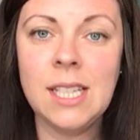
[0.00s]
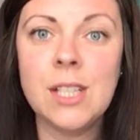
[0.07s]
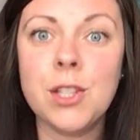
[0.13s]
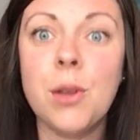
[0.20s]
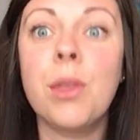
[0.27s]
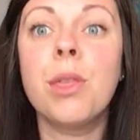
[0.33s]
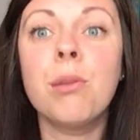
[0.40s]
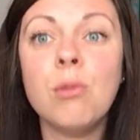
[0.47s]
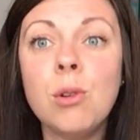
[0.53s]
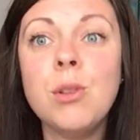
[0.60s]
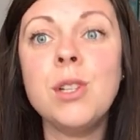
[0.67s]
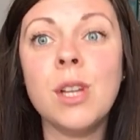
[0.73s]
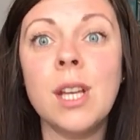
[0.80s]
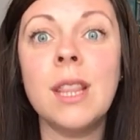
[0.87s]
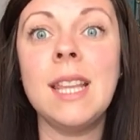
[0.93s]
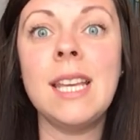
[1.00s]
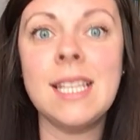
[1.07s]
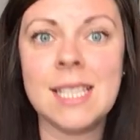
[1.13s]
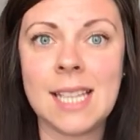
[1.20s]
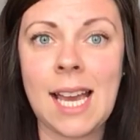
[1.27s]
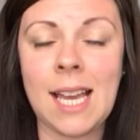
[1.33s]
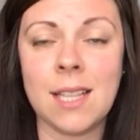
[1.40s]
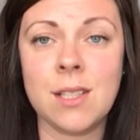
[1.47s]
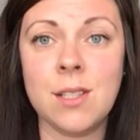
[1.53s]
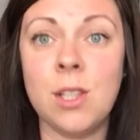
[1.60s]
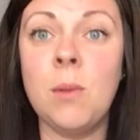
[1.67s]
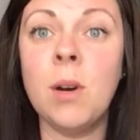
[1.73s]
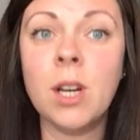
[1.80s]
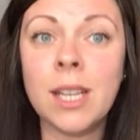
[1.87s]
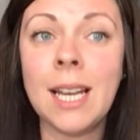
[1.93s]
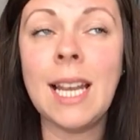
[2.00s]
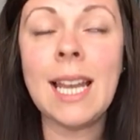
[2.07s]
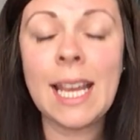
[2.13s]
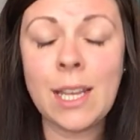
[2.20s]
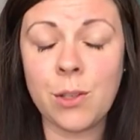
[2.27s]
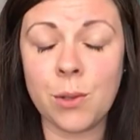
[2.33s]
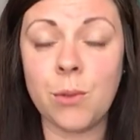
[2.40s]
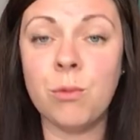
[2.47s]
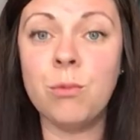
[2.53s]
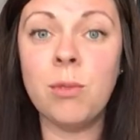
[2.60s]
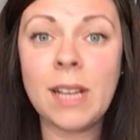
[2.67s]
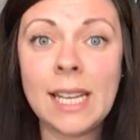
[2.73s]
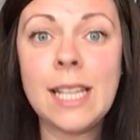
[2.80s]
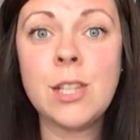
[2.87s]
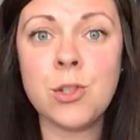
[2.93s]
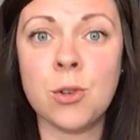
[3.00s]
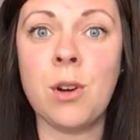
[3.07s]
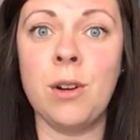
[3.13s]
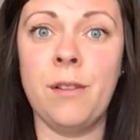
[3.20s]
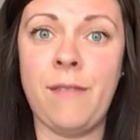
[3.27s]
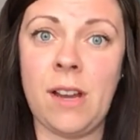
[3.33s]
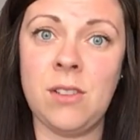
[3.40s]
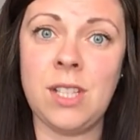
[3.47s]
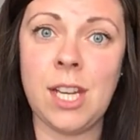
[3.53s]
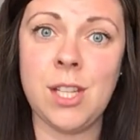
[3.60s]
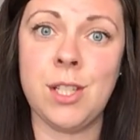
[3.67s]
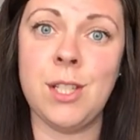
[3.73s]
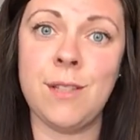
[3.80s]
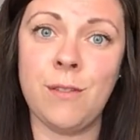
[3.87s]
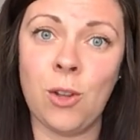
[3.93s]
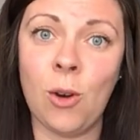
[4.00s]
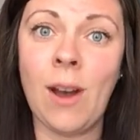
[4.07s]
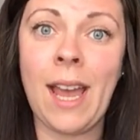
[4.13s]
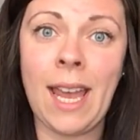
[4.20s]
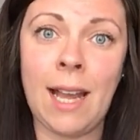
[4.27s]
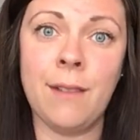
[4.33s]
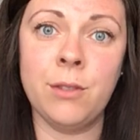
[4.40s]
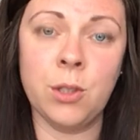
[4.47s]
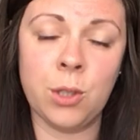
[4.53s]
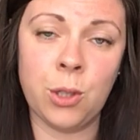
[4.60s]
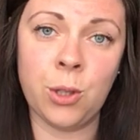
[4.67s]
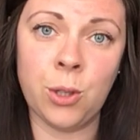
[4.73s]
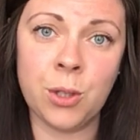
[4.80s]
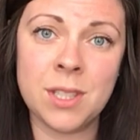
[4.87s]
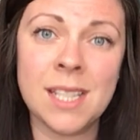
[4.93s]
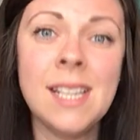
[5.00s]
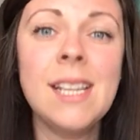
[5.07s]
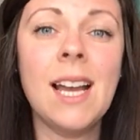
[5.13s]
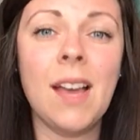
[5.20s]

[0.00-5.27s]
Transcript: So through doing these tasks, you are going to lay really strong foundations for your A-level course,